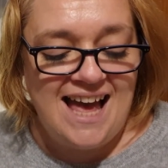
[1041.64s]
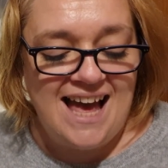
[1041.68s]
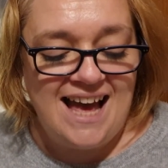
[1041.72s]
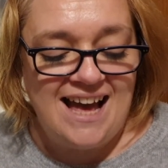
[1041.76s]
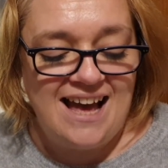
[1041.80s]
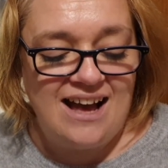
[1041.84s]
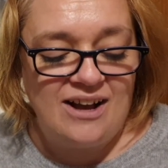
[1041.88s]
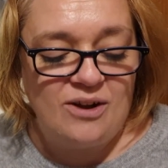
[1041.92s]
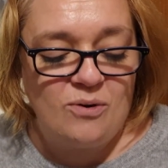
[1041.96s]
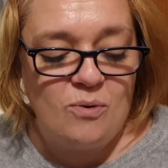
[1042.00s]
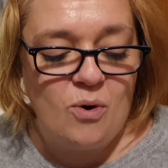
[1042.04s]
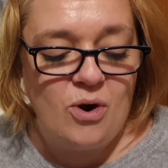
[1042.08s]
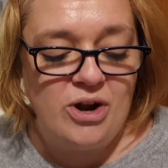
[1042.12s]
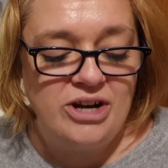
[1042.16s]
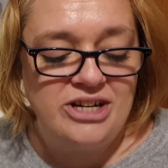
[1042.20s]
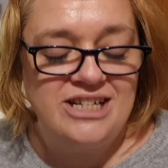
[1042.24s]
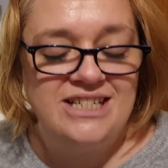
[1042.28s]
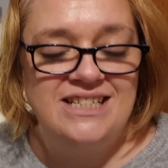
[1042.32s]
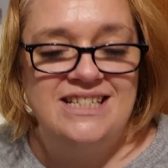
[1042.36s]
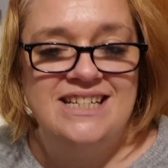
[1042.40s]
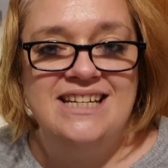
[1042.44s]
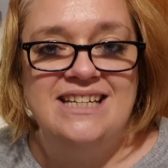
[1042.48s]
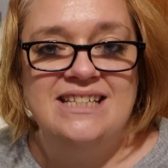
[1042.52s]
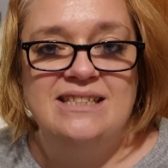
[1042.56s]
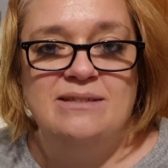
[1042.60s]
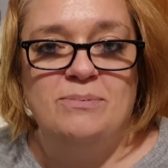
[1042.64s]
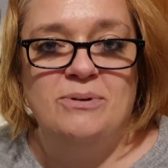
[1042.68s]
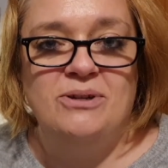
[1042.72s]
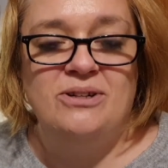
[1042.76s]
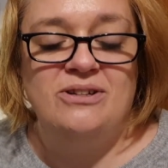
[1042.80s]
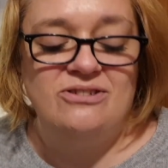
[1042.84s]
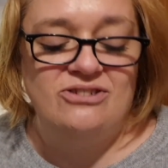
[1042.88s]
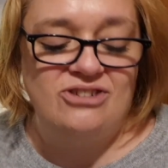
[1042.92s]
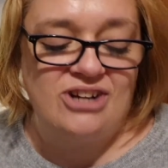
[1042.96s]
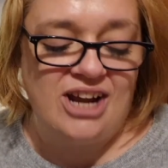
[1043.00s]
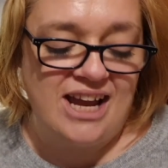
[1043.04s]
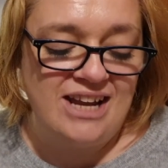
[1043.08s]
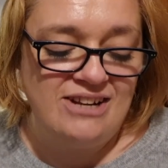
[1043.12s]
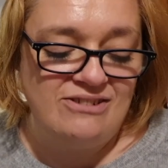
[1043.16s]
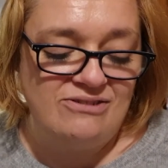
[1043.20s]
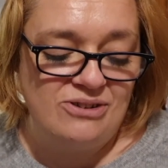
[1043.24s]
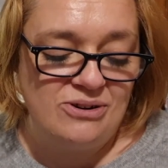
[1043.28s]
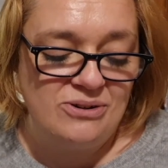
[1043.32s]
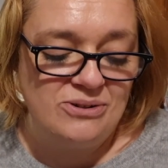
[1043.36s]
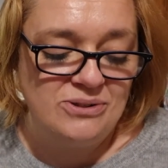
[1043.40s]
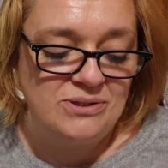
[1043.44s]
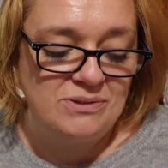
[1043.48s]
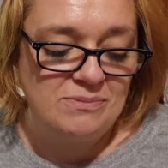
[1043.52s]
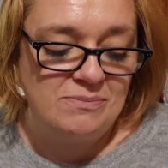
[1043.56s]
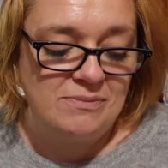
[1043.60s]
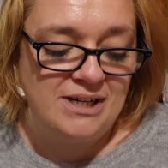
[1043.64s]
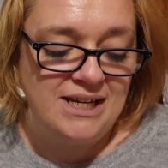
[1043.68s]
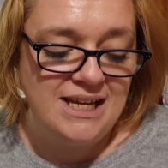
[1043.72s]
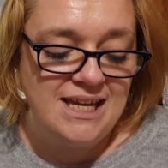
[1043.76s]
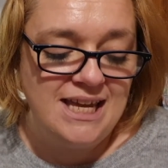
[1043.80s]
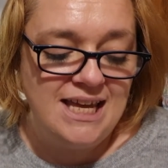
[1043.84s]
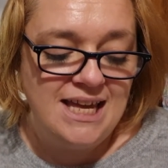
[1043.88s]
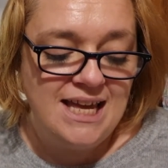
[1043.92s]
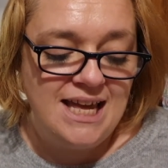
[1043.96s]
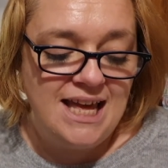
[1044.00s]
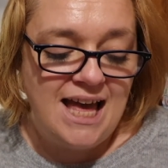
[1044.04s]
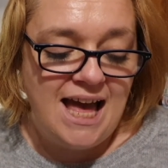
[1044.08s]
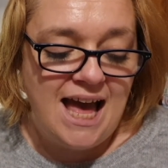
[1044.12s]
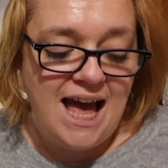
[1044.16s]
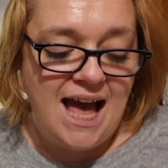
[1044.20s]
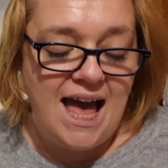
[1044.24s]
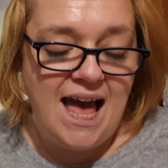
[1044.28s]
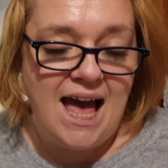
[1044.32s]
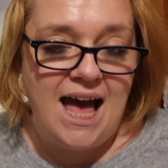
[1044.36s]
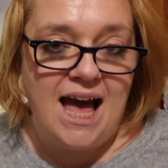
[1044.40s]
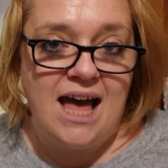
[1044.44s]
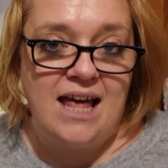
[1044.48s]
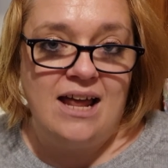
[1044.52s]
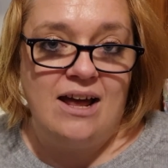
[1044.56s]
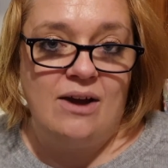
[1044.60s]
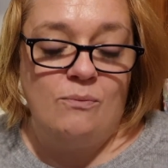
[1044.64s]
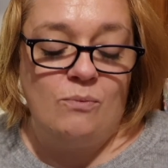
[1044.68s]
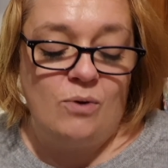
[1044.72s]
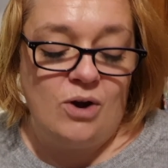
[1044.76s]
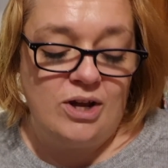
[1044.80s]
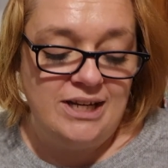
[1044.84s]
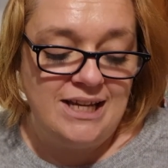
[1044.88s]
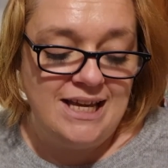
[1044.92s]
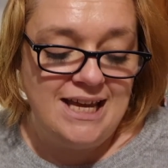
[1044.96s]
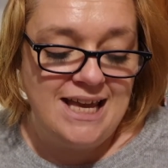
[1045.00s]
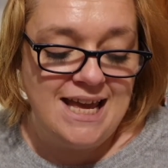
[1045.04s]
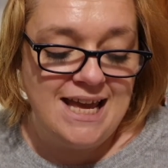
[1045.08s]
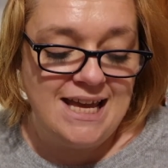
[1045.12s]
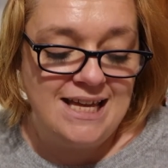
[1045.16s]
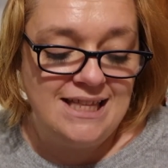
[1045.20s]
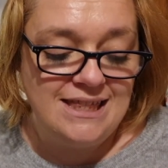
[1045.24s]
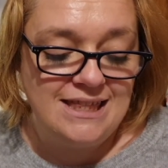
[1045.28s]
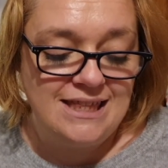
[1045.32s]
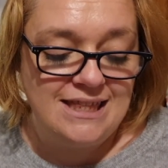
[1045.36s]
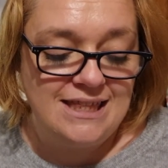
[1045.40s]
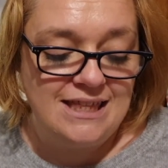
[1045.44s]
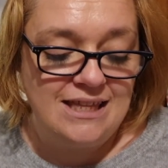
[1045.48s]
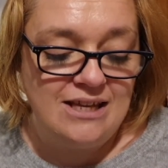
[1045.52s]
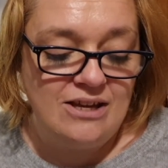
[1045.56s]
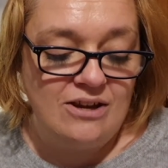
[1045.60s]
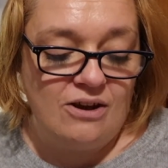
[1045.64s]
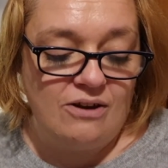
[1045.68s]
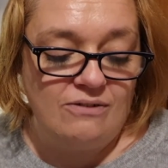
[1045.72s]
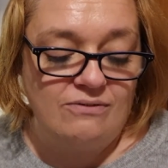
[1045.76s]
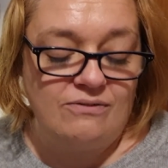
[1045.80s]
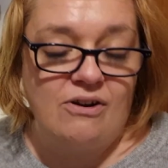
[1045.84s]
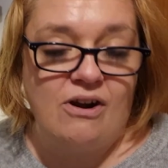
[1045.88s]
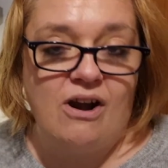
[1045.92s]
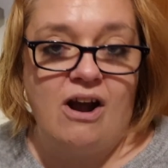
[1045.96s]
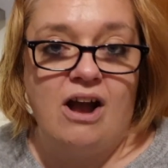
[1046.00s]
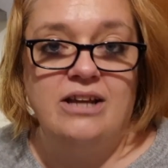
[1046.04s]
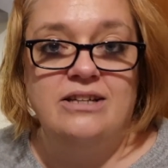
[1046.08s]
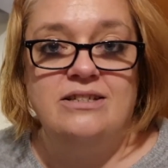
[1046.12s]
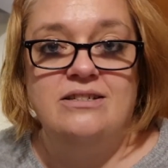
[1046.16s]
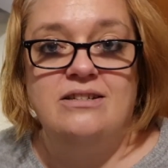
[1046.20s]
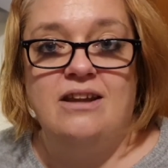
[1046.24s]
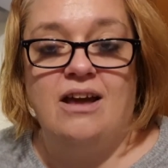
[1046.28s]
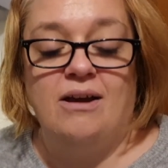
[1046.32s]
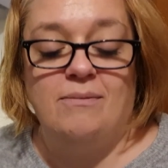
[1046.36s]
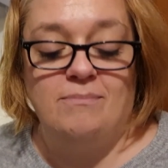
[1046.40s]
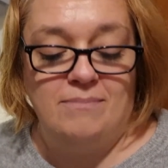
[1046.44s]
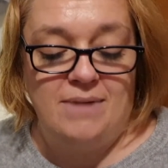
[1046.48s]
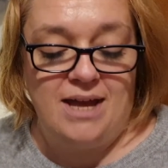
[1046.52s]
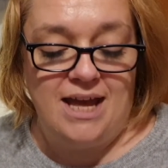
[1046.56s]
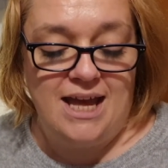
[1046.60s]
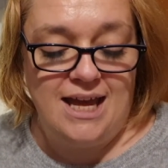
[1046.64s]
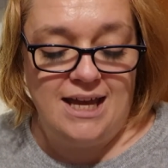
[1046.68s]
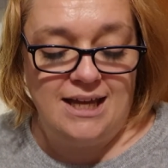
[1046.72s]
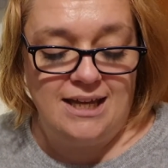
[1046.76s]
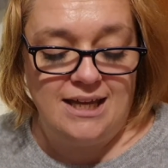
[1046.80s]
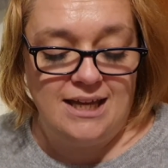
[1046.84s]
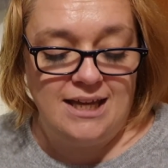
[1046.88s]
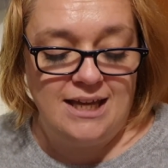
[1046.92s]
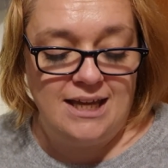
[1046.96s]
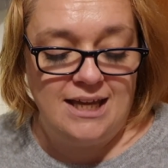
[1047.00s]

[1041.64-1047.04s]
a 1/4 teaspoon of dried rosemary, 1/8 of ground nutmeg,